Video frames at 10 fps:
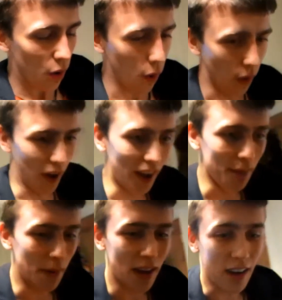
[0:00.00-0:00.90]
Whew.
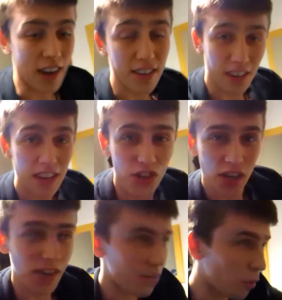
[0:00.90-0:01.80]
Man, I had to
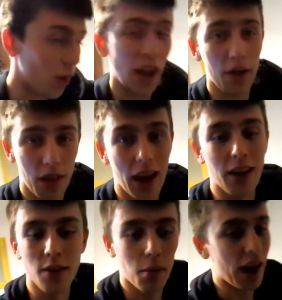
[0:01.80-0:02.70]
literally just walk out there
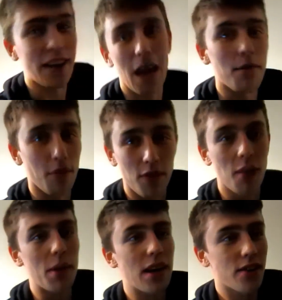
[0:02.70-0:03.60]
and play a game for
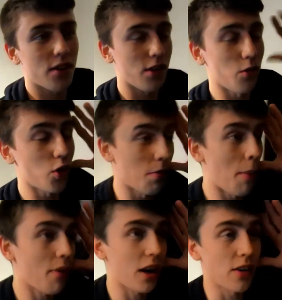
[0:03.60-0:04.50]
5 minutes, because it was just my
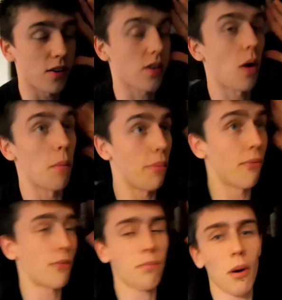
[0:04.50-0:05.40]
brain just going
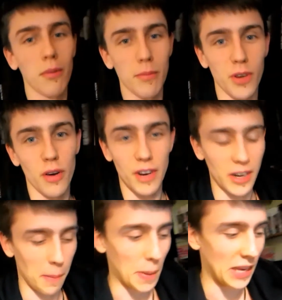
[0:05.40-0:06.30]
problem solving
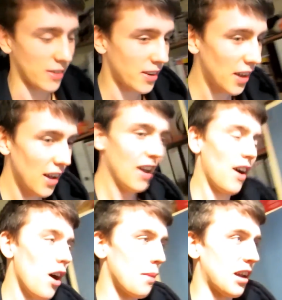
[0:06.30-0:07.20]
like a beast.
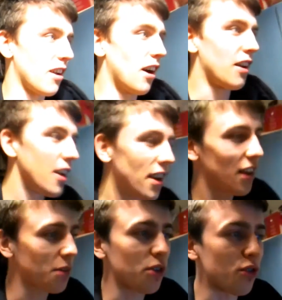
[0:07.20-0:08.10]
Oh my god,
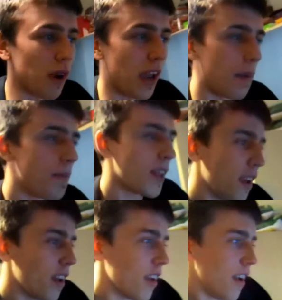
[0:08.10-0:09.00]
that was great.
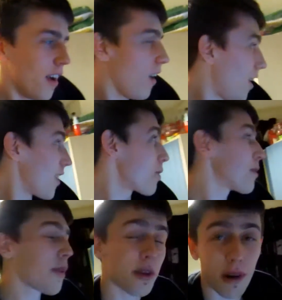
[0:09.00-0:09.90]
Oh, I don't know
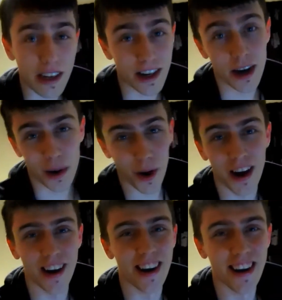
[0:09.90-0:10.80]
how to explain to
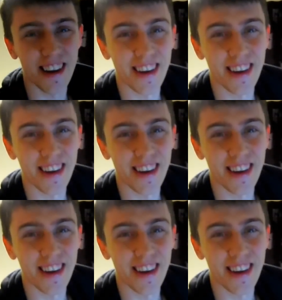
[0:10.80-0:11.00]
you.